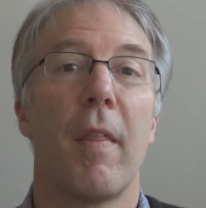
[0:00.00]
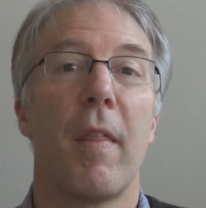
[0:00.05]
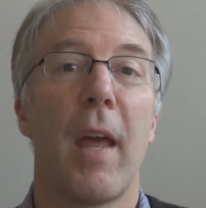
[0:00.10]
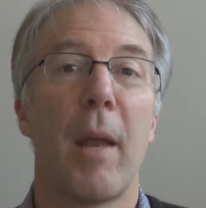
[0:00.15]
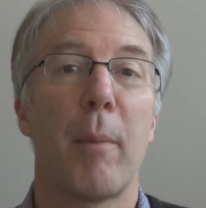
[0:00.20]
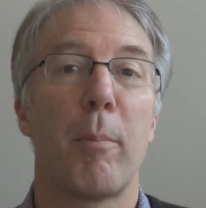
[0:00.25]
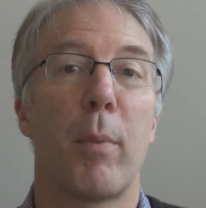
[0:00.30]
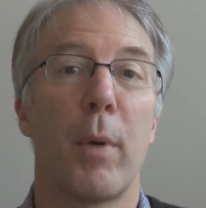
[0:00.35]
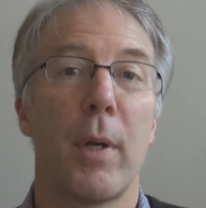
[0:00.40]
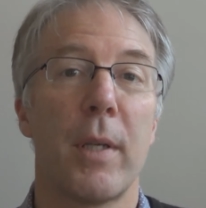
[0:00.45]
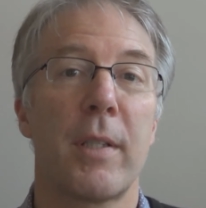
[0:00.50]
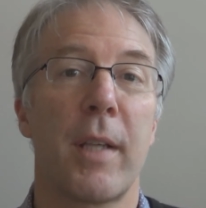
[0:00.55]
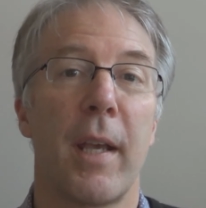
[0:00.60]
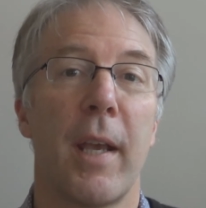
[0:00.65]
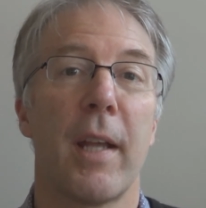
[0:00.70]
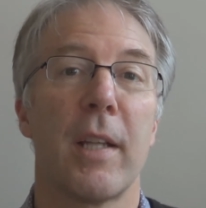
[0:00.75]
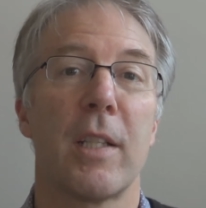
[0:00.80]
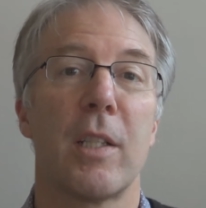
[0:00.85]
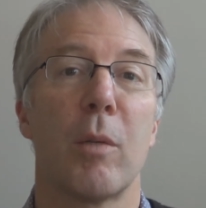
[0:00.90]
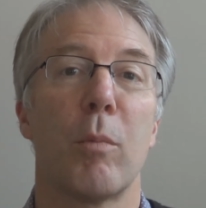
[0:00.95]
that breast
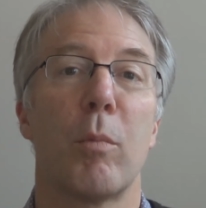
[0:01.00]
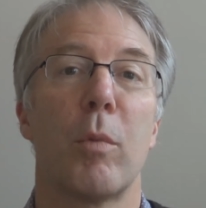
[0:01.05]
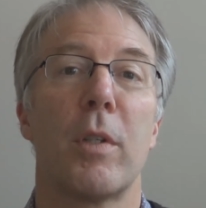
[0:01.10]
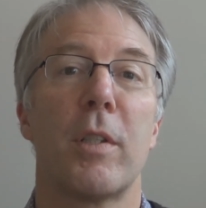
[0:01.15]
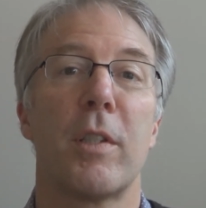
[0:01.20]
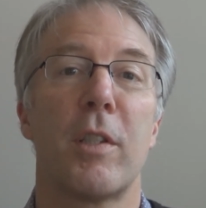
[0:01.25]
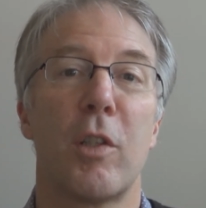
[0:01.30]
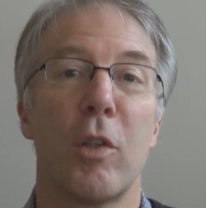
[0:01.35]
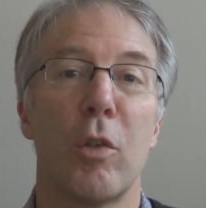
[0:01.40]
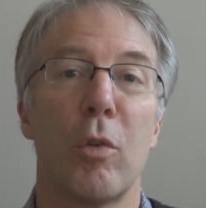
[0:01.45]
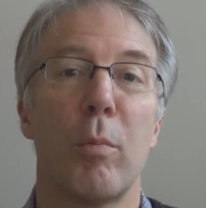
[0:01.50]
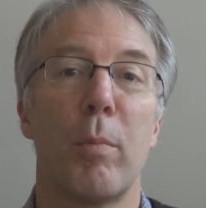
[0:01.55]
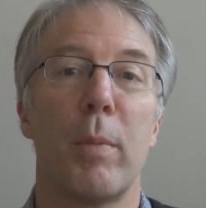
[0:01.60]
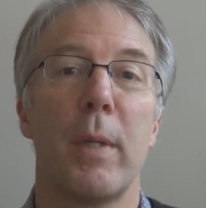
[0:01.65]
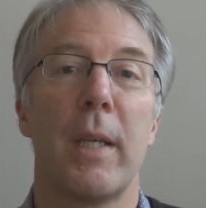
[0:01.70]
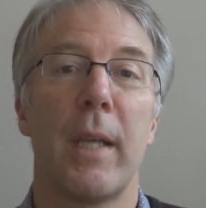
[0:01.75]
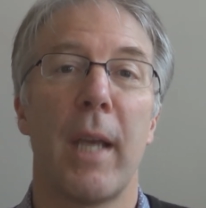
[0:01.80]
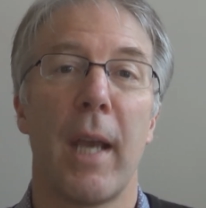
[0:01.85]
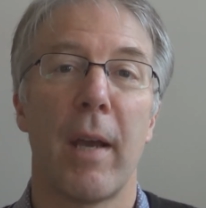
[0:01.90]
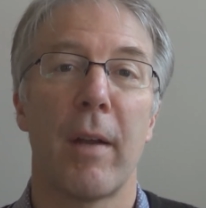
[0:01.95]
cancer would still
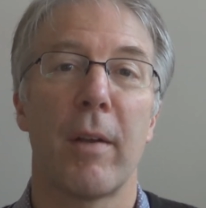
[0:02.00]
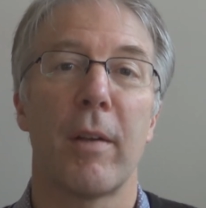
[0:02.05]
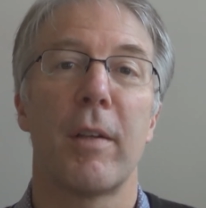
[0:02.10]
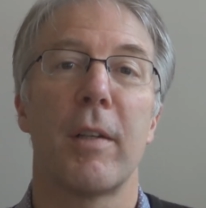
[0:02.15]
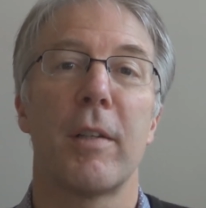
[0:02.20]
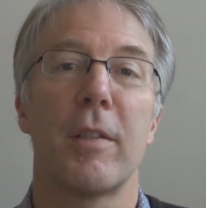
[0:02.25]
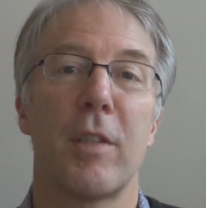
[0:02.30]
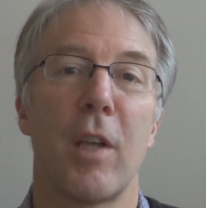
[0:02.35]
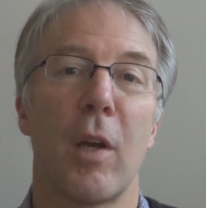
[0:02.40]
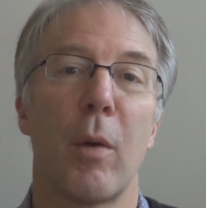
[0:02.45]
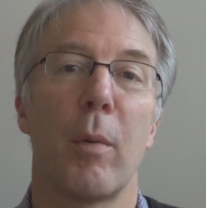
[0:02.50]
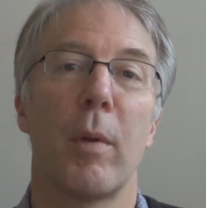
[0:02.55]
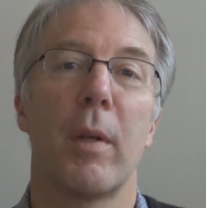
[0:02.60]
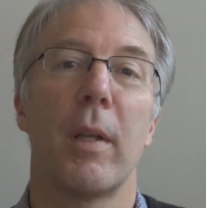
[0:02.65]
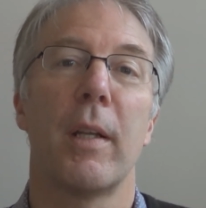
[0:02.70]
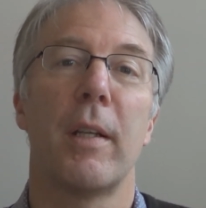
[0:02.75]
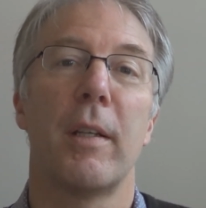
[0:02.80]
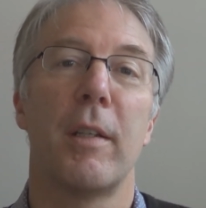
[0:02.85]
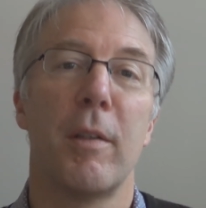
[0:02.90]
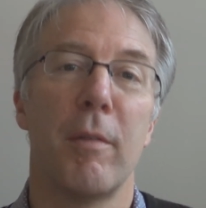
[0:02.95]
be counted as though it
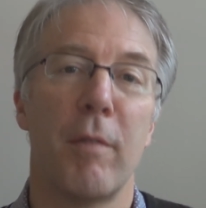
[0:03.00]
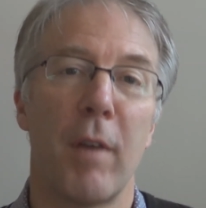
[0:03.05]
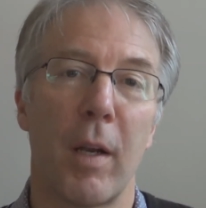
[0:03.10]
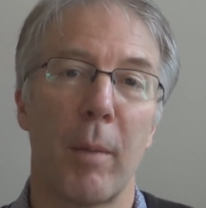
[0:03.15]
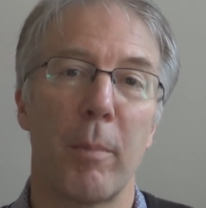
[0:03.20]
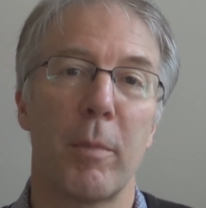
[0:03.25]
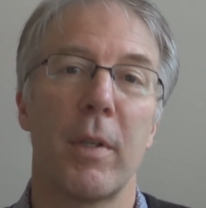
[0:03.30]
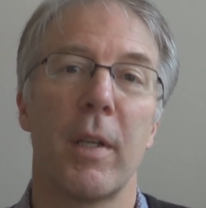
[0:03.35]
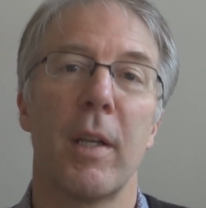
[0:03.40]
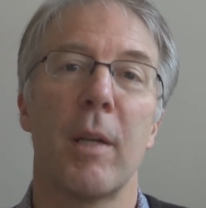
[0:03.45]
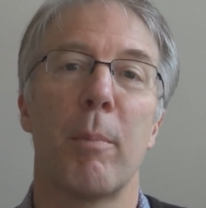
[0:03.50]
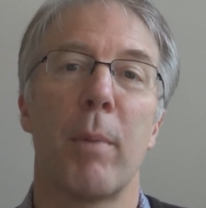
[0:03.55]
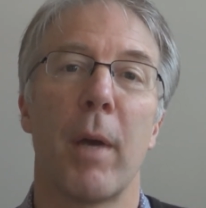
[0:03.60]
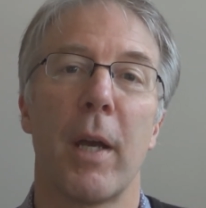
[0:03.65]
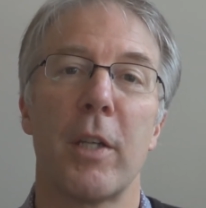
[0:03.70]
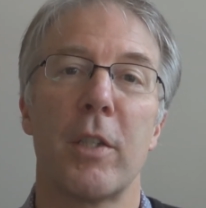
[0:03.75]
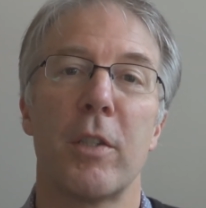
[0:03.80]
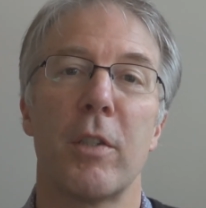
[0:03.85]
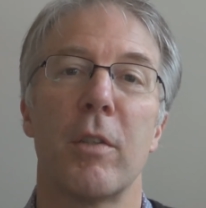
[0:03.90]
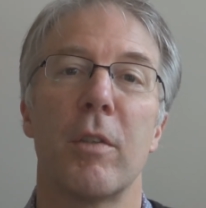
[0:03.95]
had developed in a
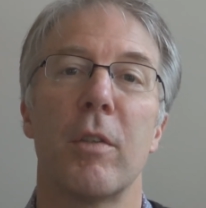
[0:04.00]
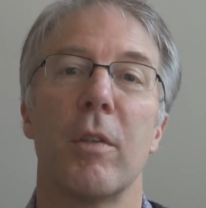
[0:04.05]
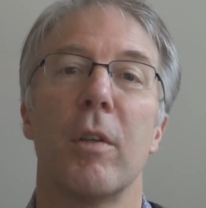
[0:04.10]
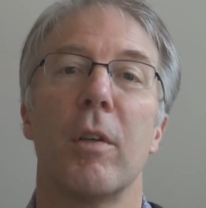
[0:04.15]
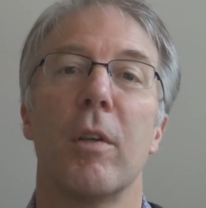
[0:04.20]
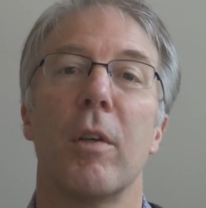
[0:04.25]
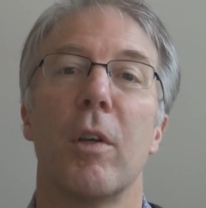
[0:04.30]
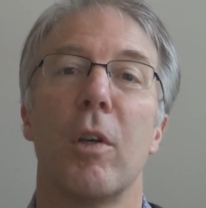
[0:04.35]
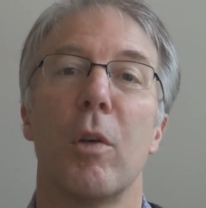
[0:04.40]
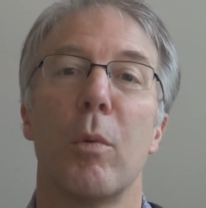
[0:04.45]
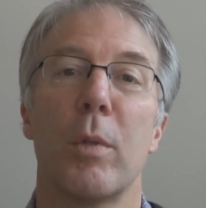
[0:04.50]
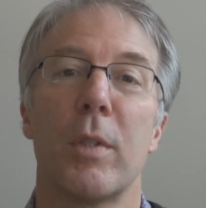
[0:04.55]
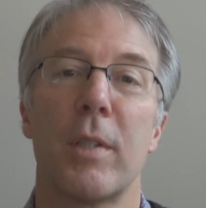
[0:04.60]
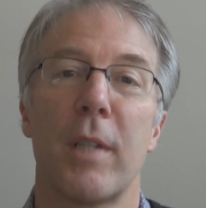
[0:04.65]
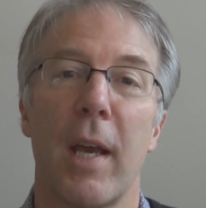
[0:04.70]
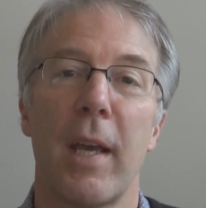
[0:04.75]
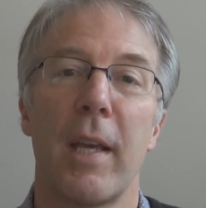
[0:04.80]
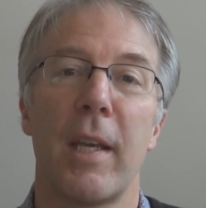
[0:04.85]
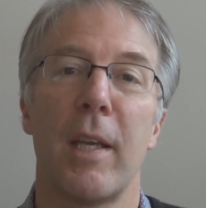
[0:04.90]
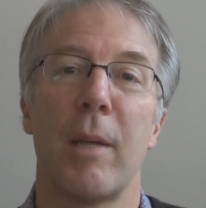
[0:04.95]
patient who was
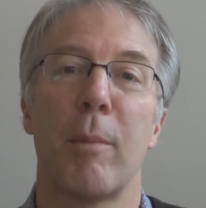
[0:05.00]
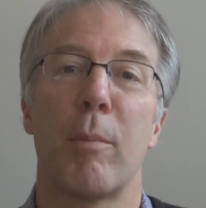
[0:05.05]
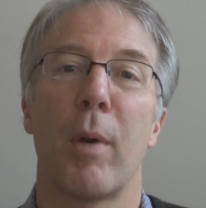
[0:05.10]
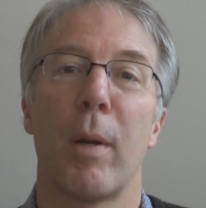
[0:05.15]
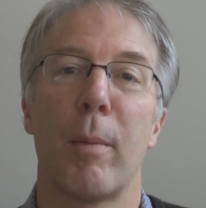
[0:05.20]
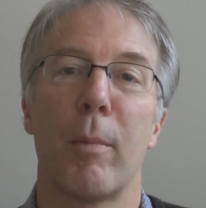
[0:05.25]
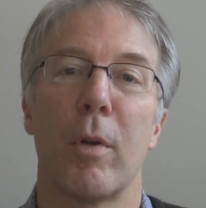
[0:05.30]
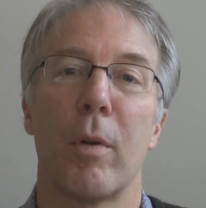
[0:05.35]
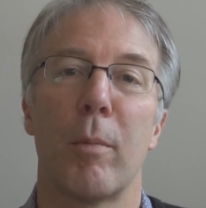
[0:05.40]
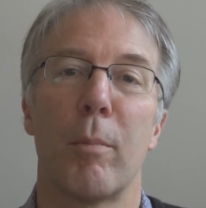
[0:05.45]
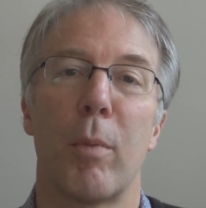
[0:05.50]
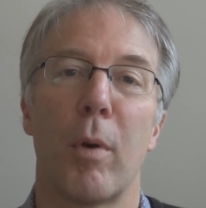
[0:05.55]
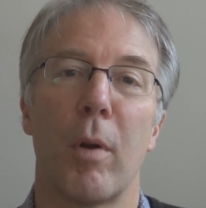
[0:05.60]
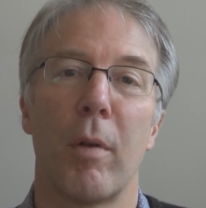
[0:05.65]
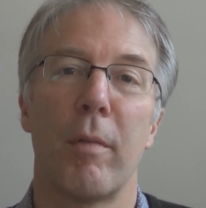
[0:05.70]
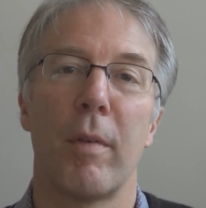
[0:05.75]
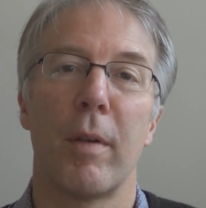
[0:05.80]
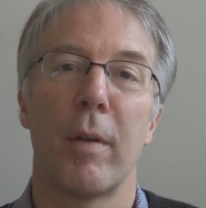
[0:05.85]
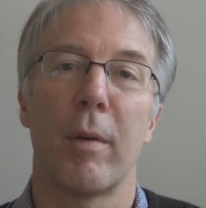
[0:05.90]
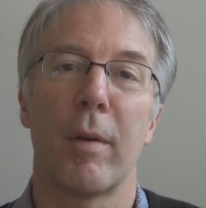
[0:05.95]
taking Premarin and
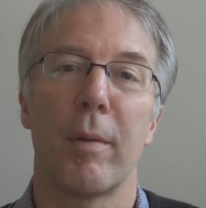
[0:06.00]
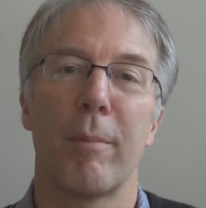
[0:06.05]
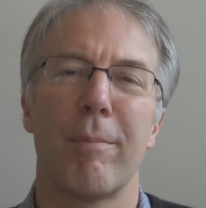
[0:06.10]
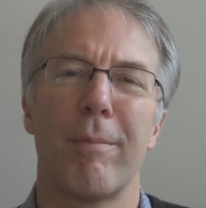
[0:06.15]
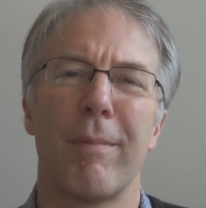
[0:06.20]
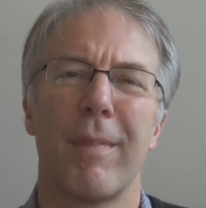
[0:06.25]
Provera.